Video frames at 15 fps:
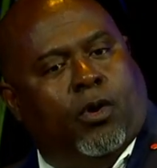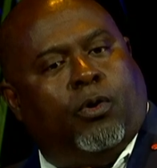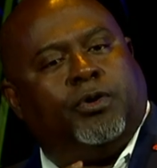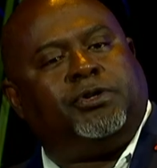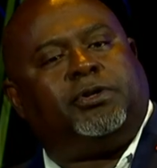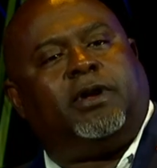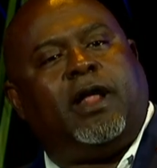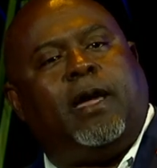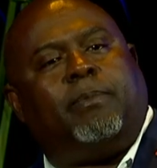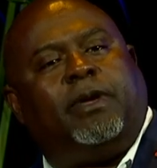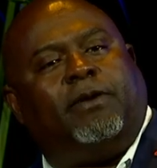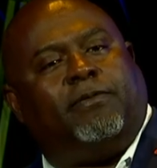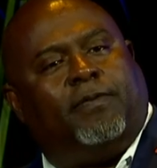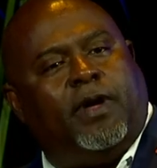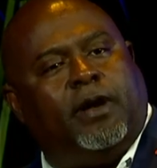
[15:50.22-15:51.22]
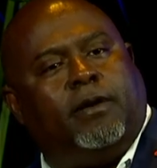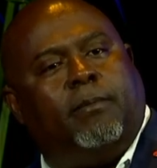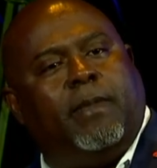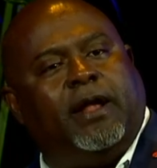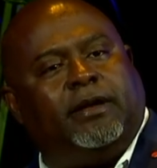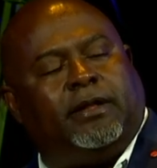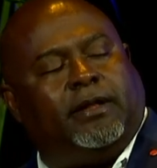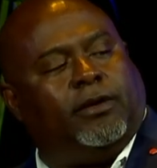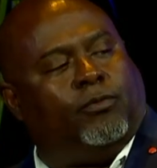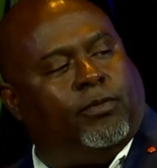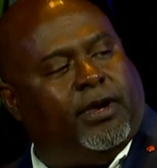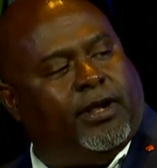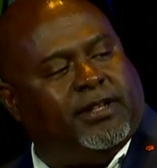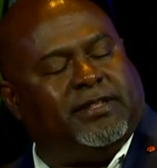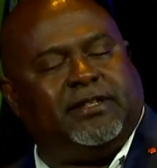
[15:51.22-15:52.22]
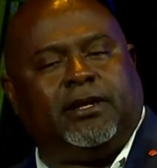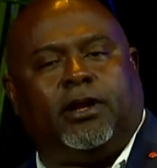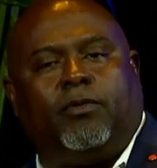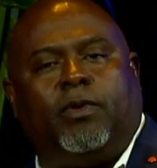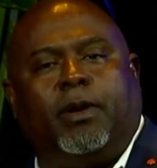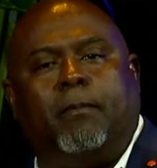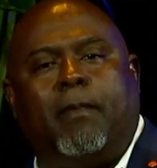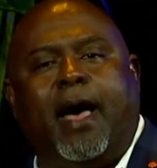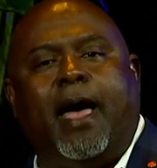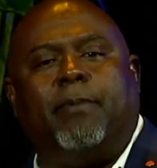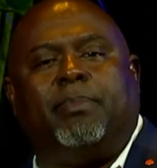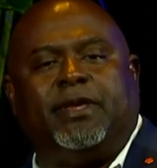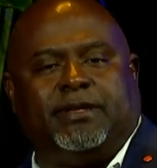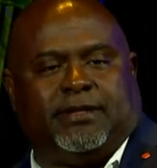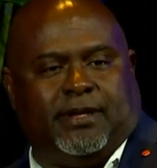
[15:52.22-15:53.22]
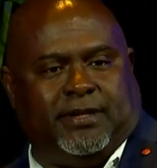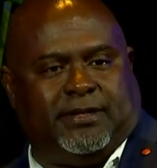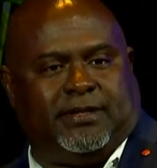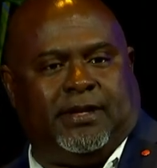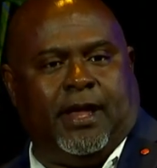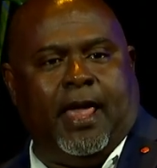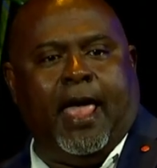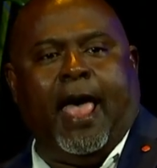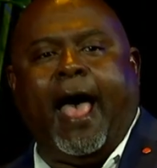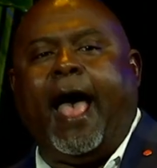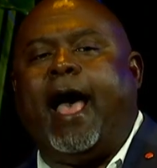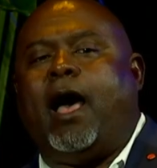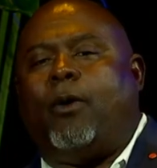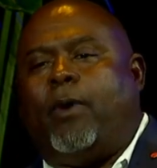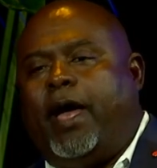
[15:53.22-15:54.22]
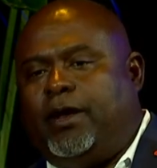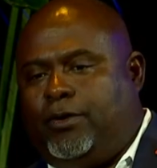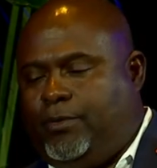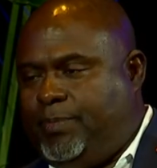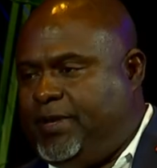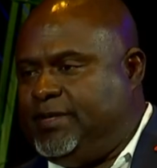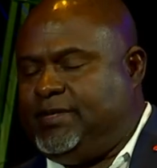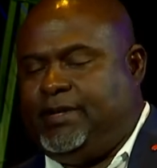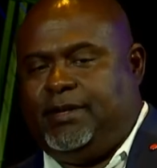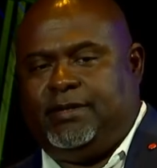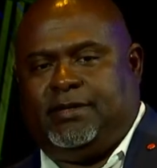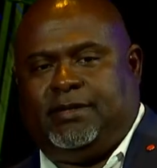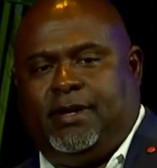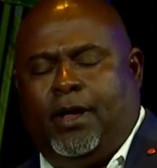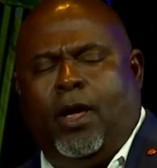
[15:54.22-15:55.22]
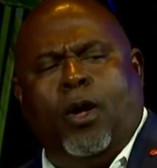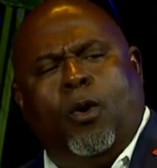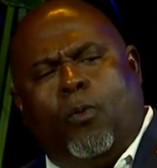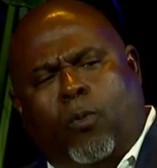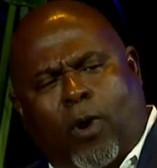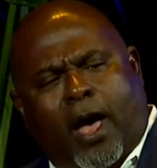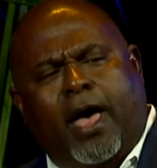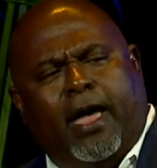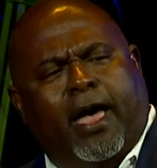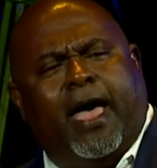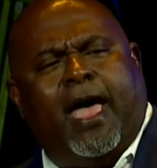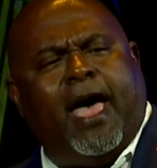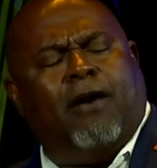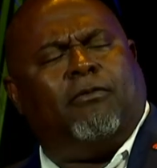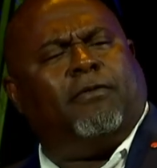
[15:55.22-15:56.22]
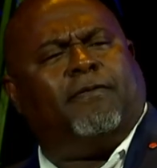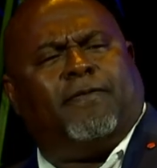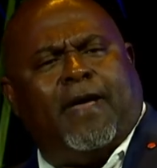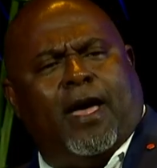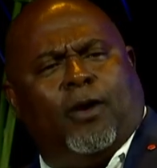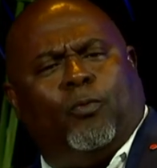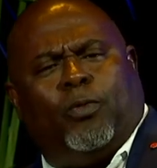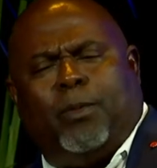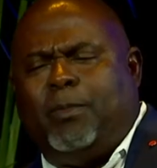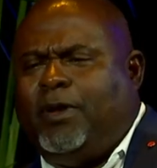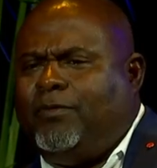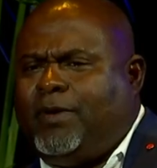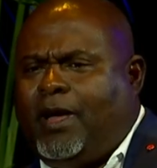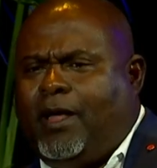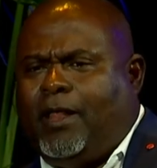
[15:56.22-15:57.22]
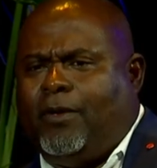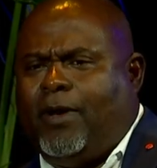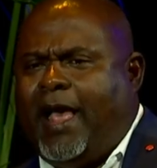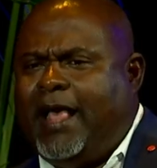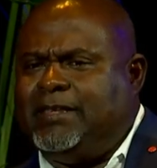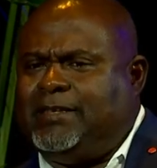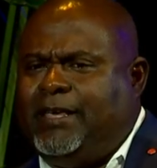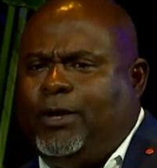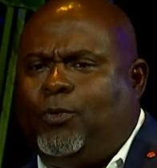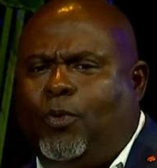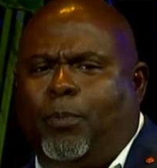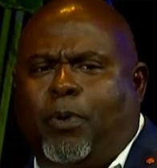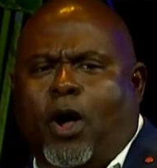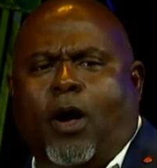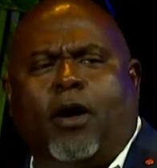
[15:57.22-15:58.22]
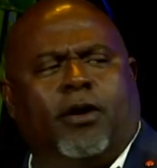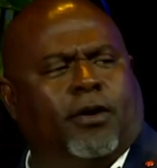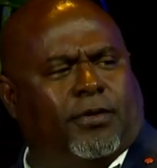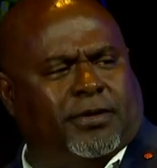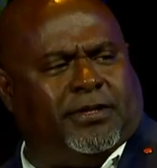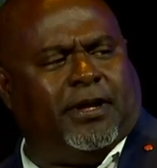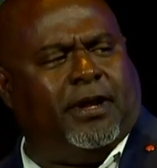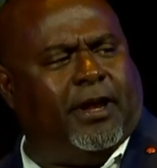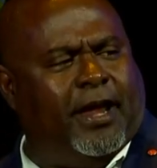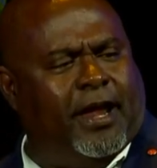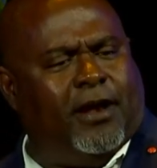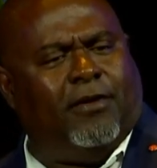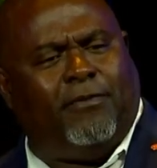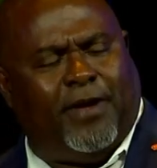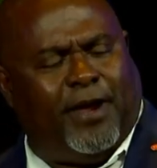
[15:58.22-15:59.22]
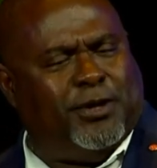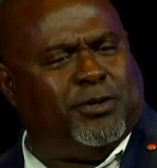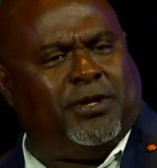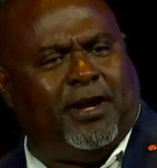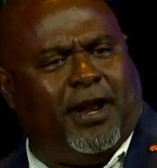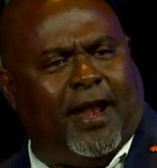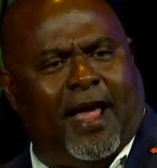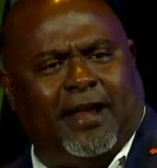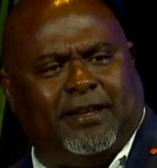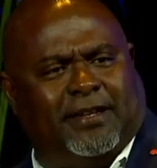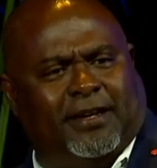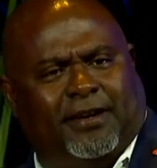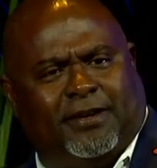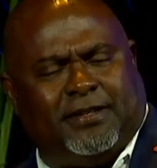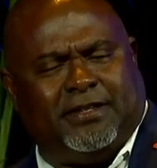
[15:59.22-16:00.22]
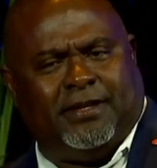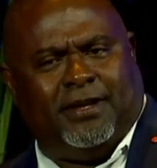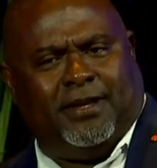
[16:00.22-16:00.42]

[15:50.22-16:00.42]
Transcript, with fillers: Or should I be fundamentally reconsidering my business, how I do business, why I haven't found women of color as equal partners in innovation and ideas?